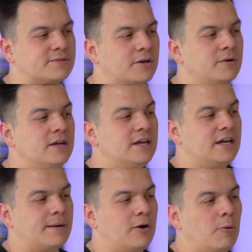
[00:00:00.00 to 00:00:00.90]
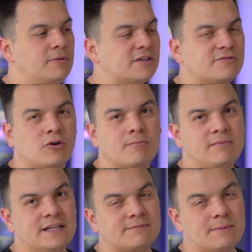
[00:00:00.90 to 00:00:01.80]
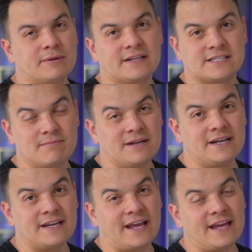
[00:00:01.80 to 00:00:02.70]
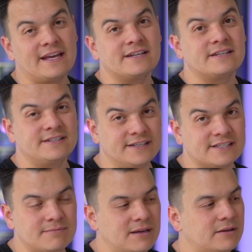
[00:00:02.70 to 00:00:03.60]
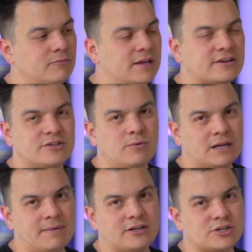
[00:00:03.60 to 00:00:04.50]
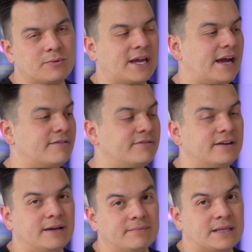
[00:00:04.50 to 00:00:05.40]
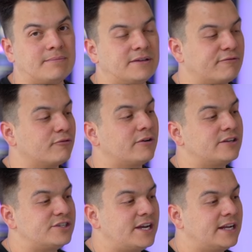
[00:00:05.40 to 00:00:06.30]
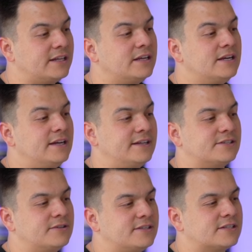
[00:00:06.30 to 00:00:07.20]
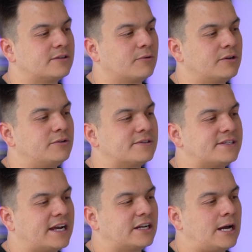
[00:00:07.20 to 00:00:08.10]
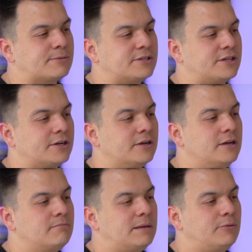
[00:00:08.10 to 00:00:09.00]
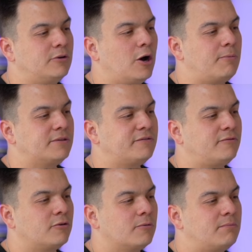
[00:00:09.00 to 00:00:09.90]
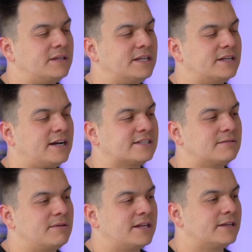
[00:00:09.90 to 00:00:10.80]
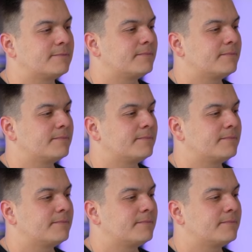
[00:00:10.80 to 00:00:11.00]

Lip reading: So open this form means people that submitted and didn't submit. We actually wanna make sure we have them differentiated. And so we're gonna do the second option here. People who opened the form but did not submit it.